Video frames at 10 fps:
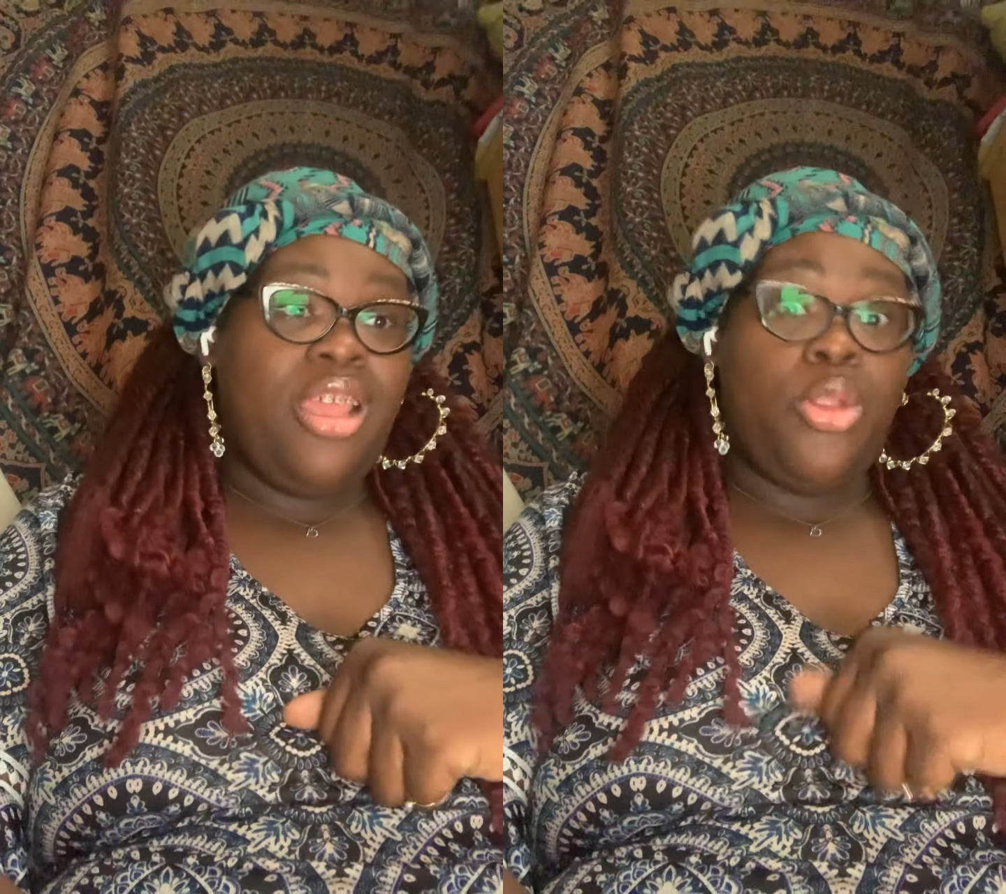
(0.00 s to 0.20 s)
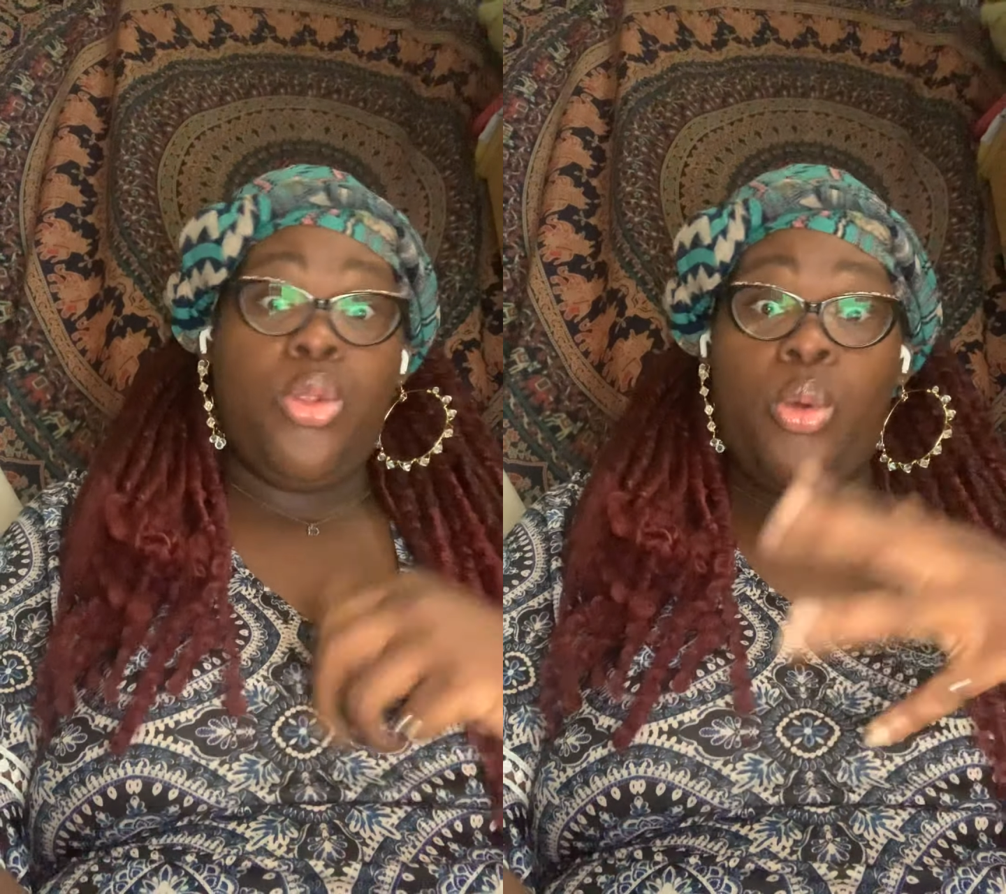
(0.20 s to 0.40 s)

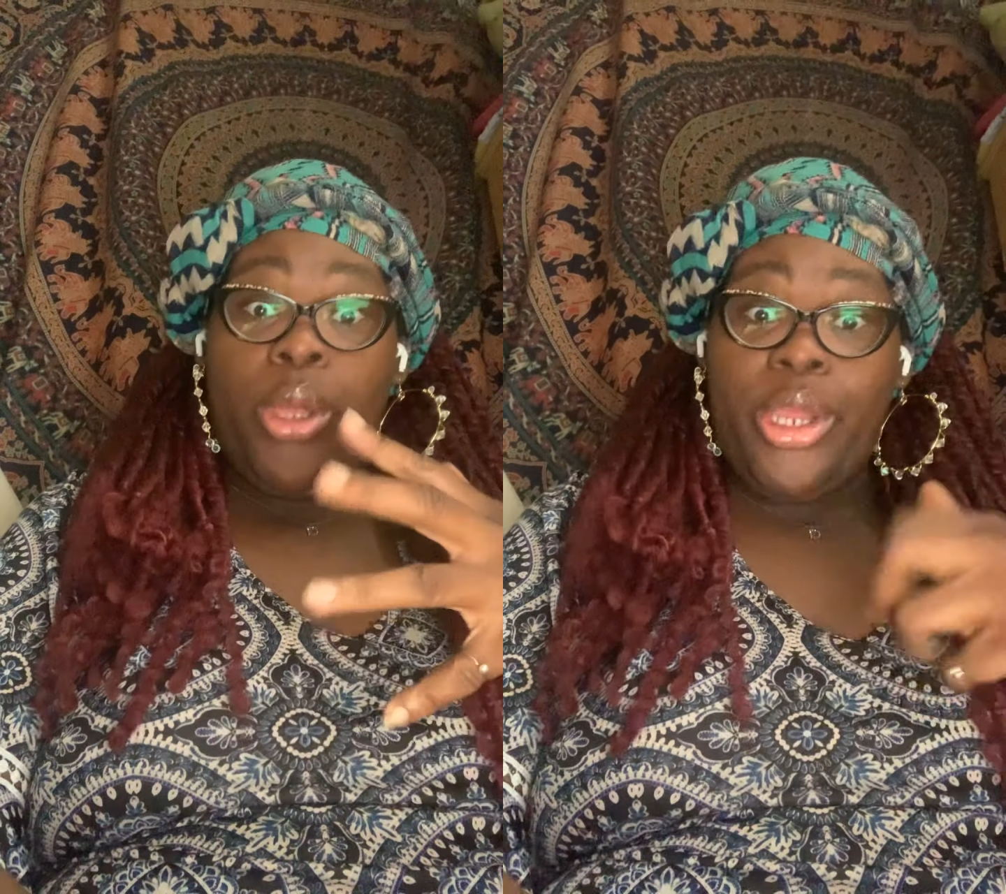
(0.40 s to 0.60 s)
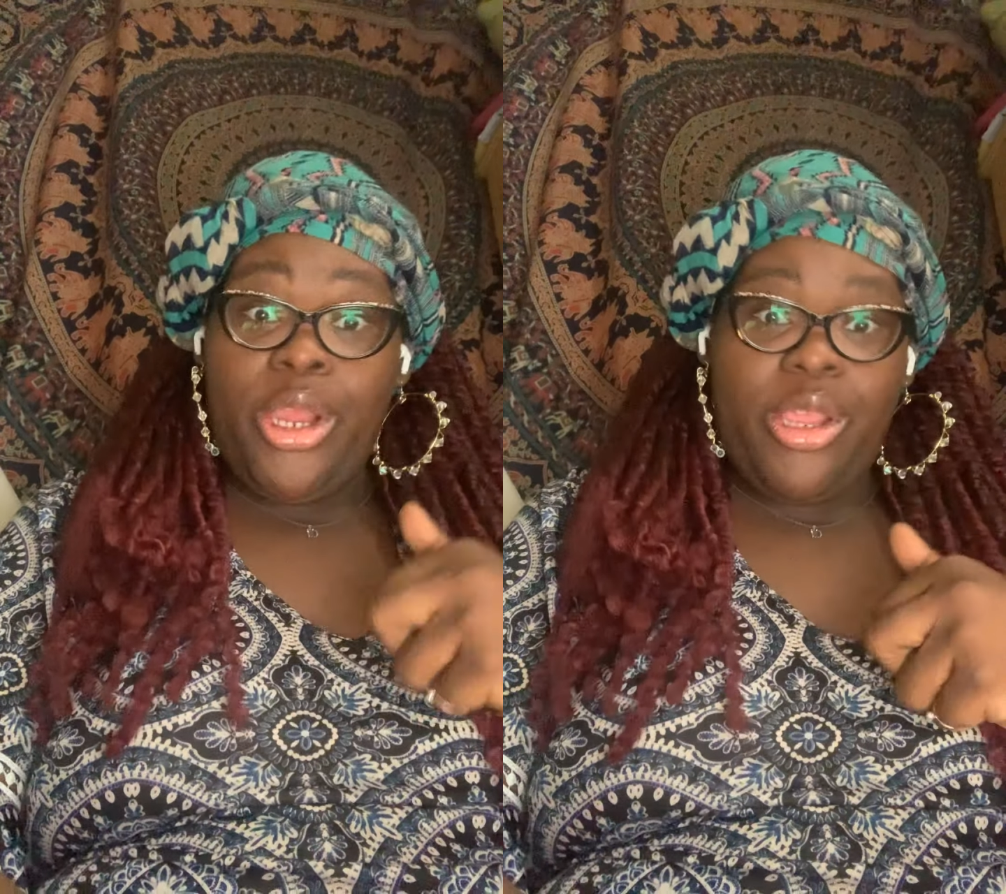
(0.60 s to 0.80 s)

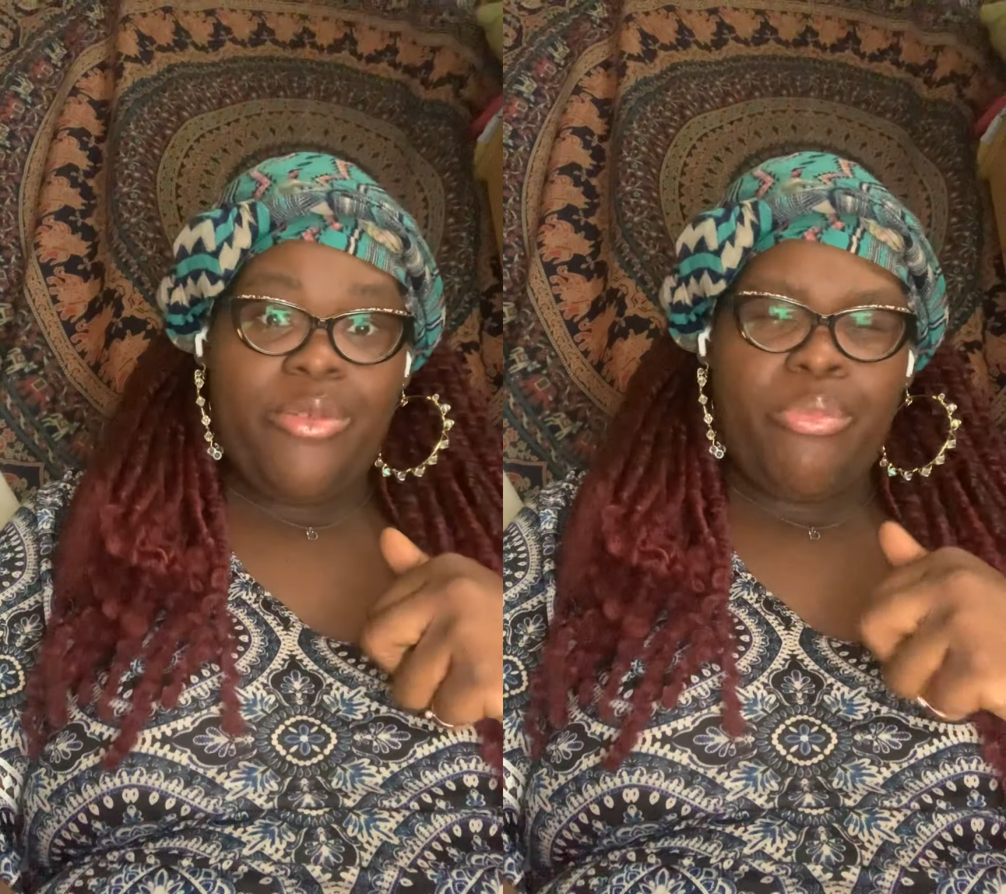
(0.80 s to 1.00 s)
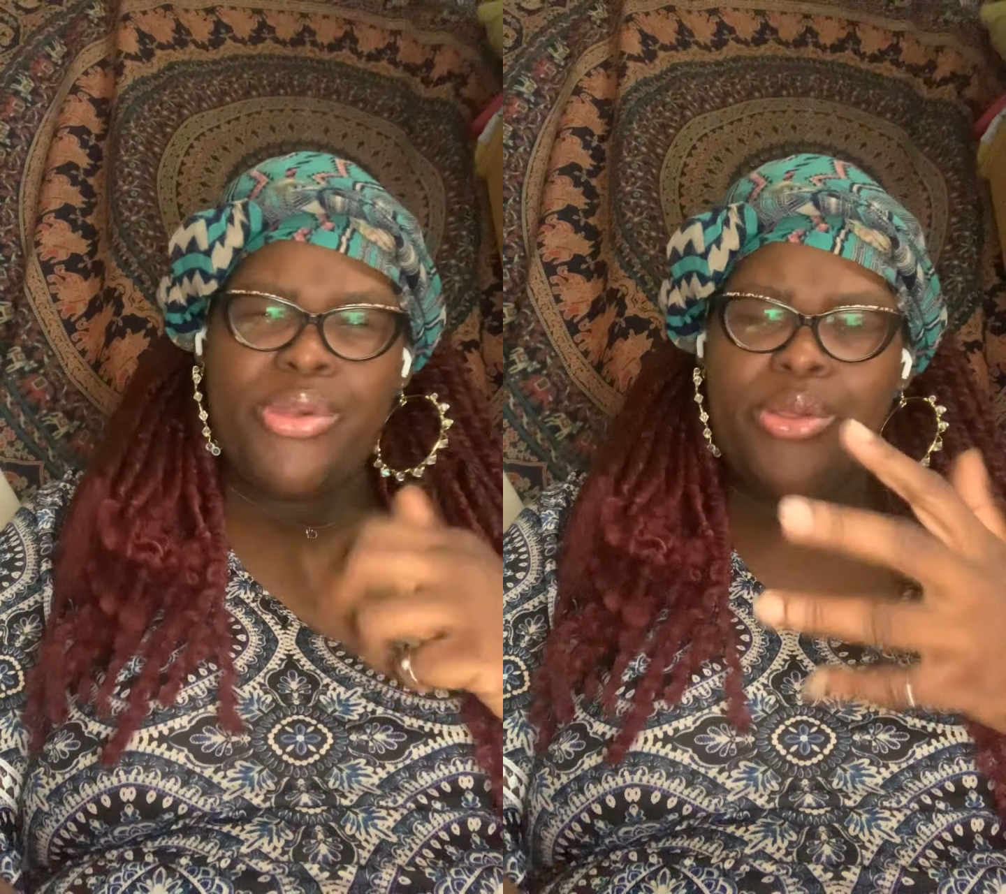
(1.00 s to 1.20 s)
Lawyer,
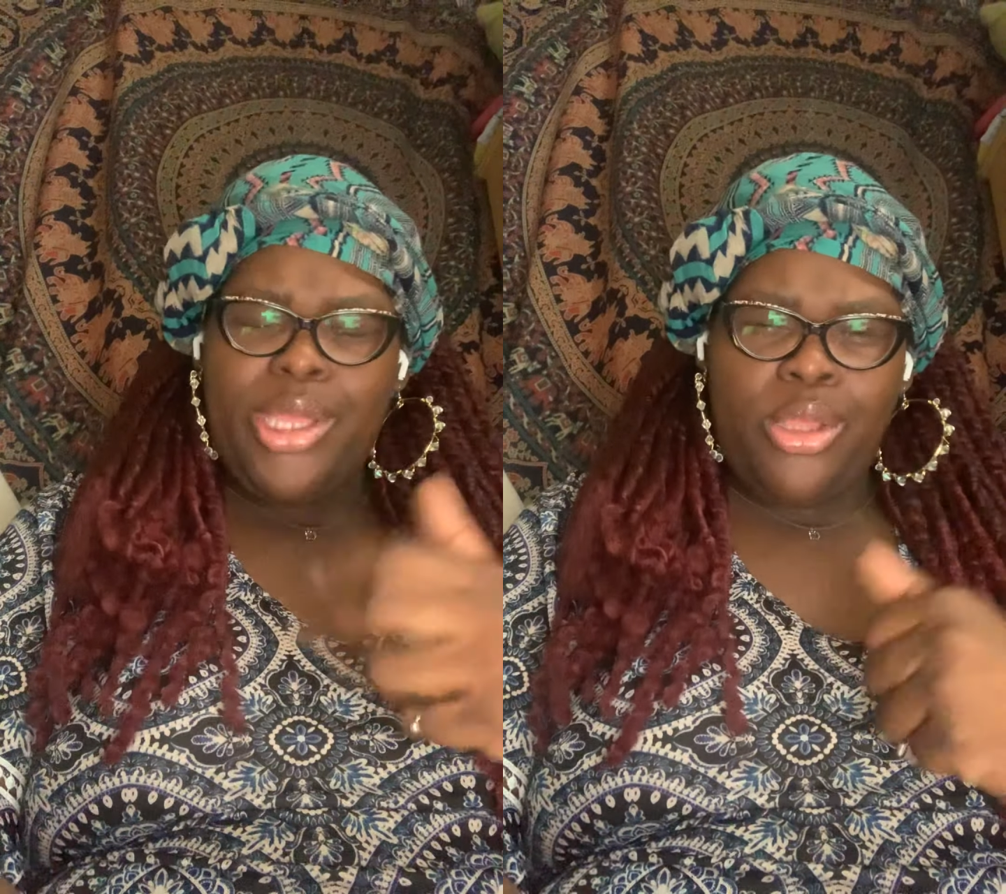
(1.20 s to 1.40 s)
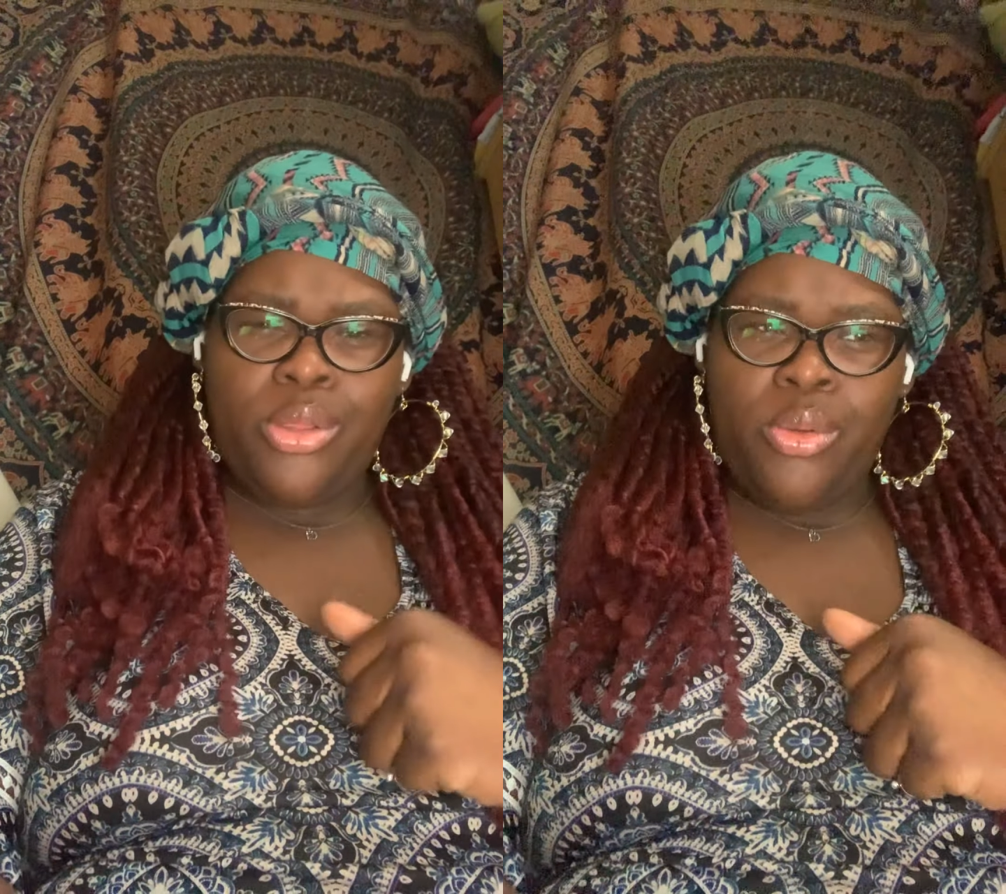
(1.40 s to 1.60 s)
brilliant